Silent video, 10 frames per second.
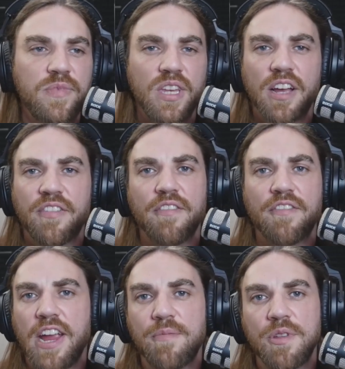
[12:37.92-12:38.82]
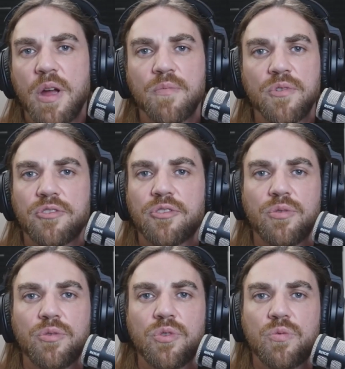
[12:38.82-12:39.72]
I've got family members
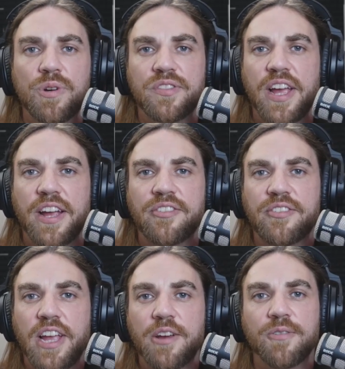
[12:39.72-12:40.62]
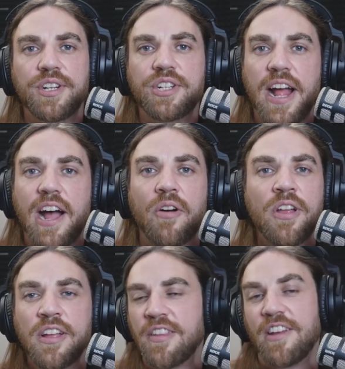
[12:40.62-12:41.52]
who went to Texas State reaching out
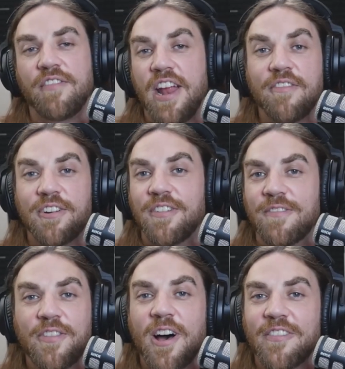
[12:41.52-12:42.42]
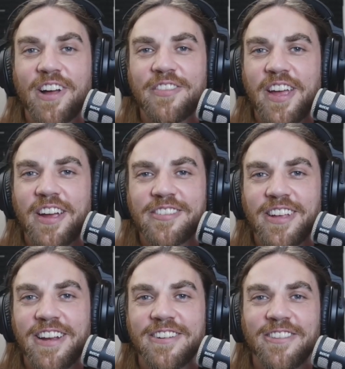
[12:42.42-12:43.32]
that have never thought about Texas
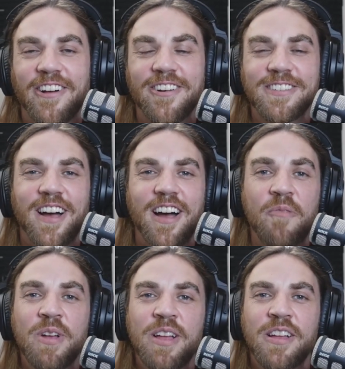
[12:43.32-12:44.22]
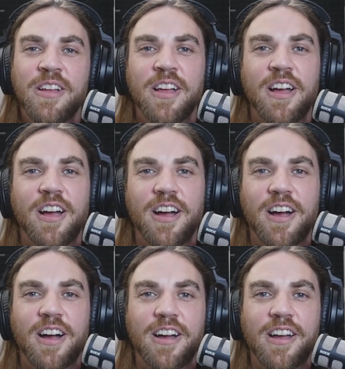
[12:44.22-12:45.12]
State in a long time.
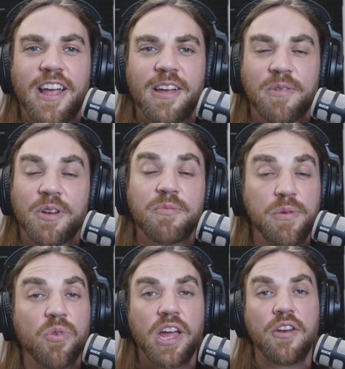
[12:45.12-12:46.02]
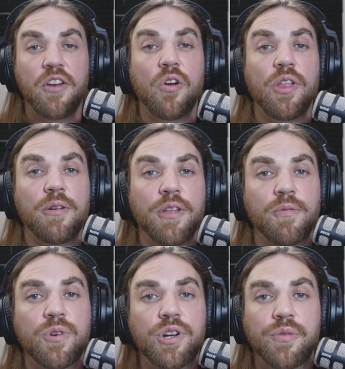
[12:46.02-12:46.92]
But people that I know that
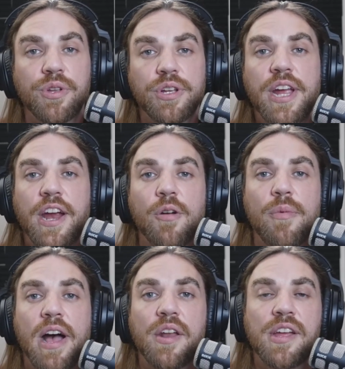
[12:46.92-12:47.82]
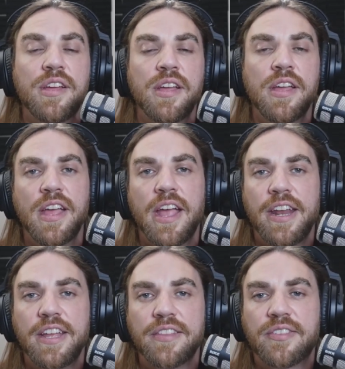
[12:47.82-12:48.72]
really, really care about it.
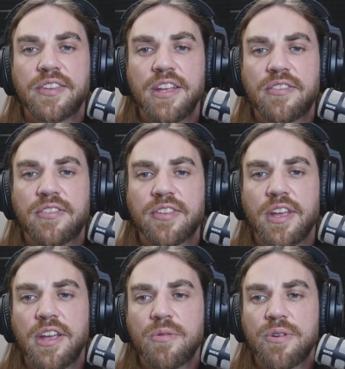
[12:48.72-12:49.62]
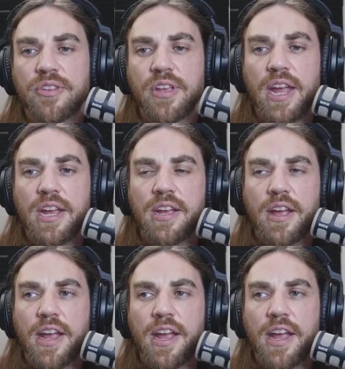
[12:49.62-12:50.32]
And it was a